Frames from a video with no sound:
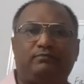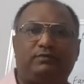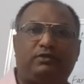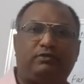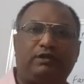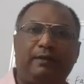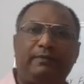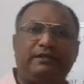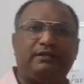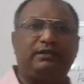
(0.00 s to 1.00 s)
So slum
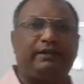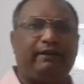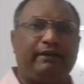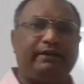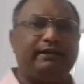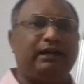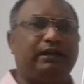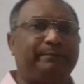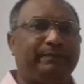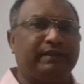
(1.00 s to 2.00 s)
is the area